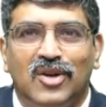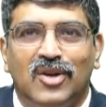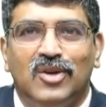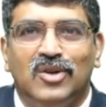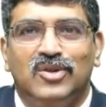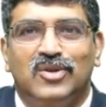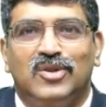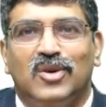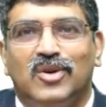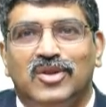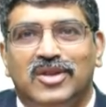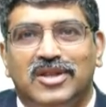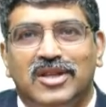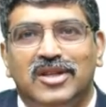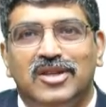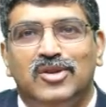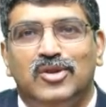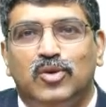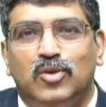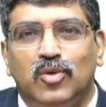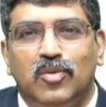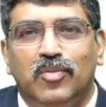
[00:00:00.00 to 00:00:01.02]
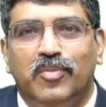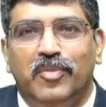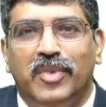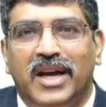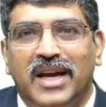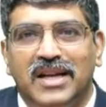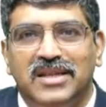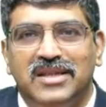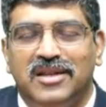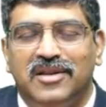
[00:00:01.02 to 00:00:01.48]
So, this two
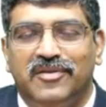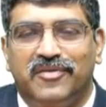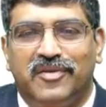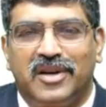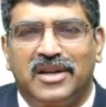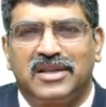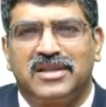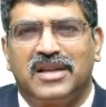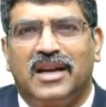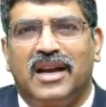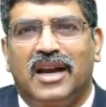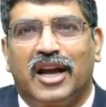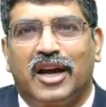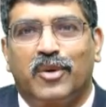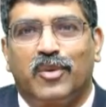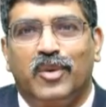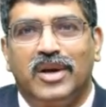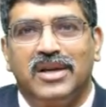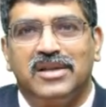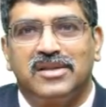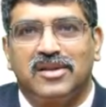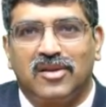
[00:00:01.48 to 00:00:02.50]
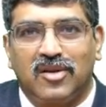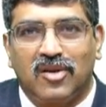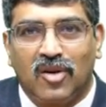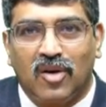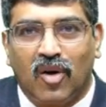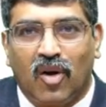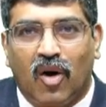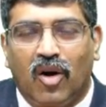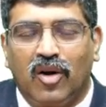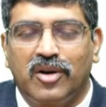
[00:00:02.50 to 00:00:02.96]
major function requires
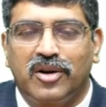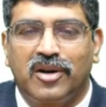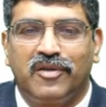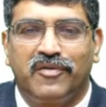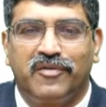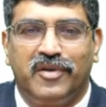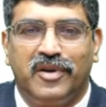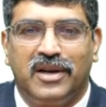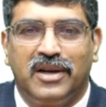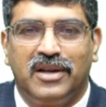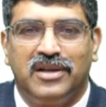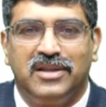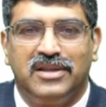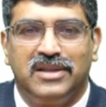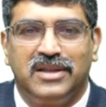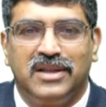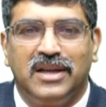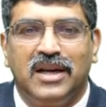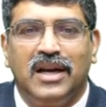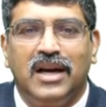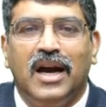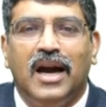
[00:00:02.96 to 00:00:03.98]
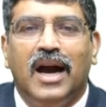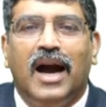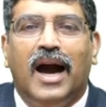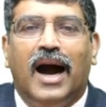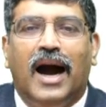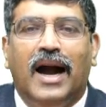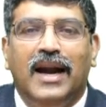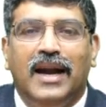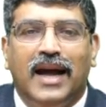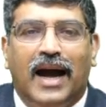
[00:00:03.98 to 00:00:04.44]
lot of energy,
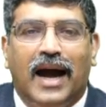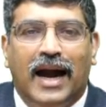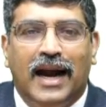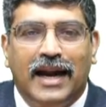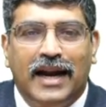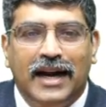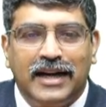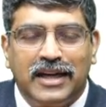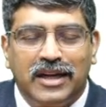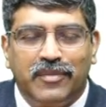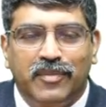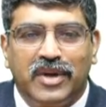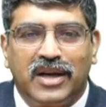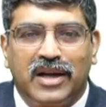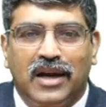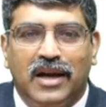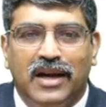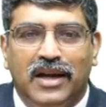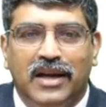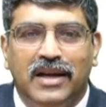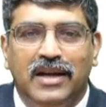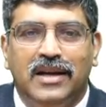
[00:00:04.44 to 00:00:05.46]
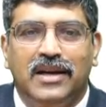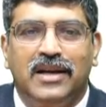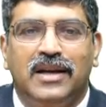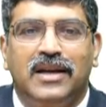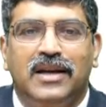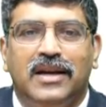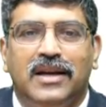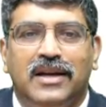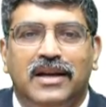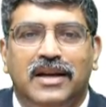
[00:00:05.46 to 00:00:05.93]
and anatomically
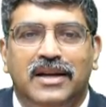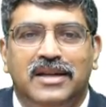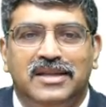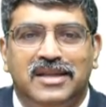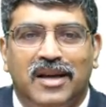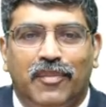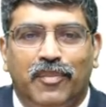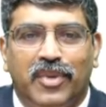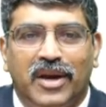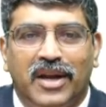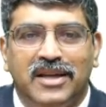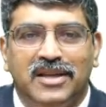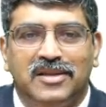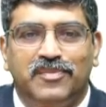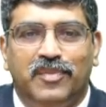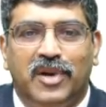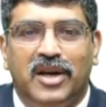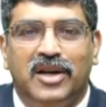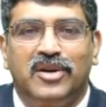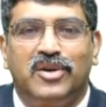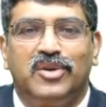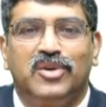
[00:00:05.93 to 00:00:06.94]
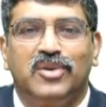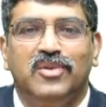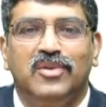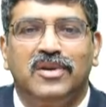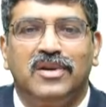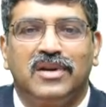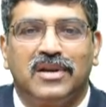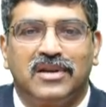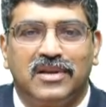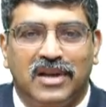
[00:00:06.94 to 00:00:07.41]
it supplies blood to
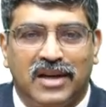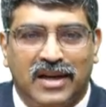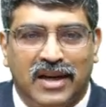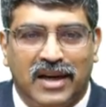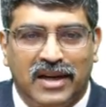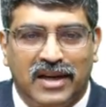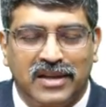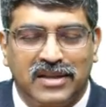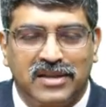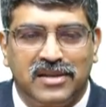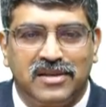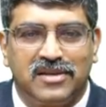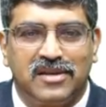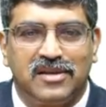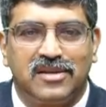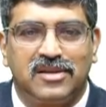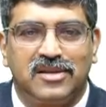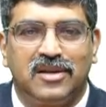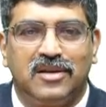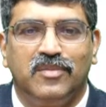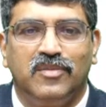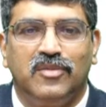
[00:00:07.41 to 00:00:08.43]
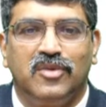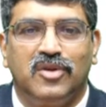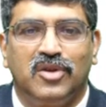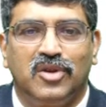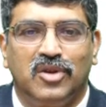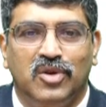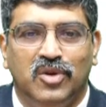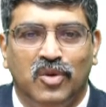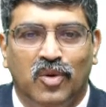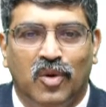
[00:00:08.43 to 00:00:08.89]
the conduction system,
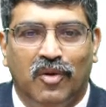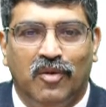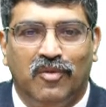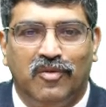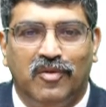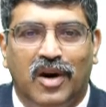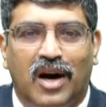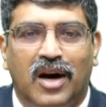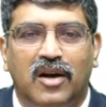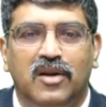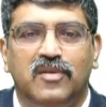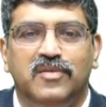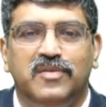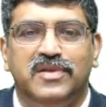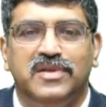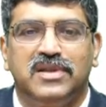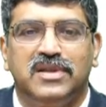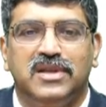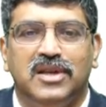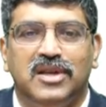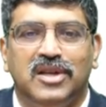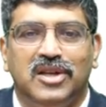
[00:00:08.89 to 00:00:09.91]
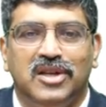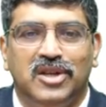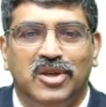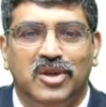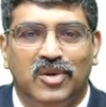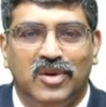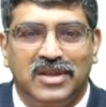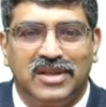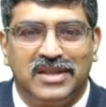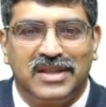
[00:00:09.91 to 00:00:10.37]
your valves,
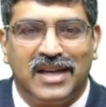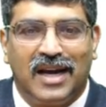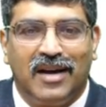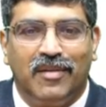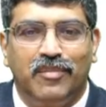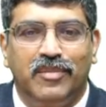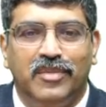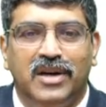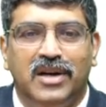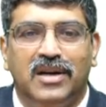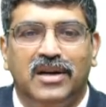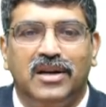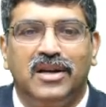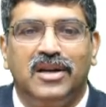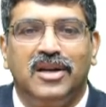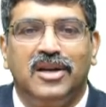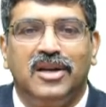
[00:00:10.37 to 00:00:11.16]
your chamber,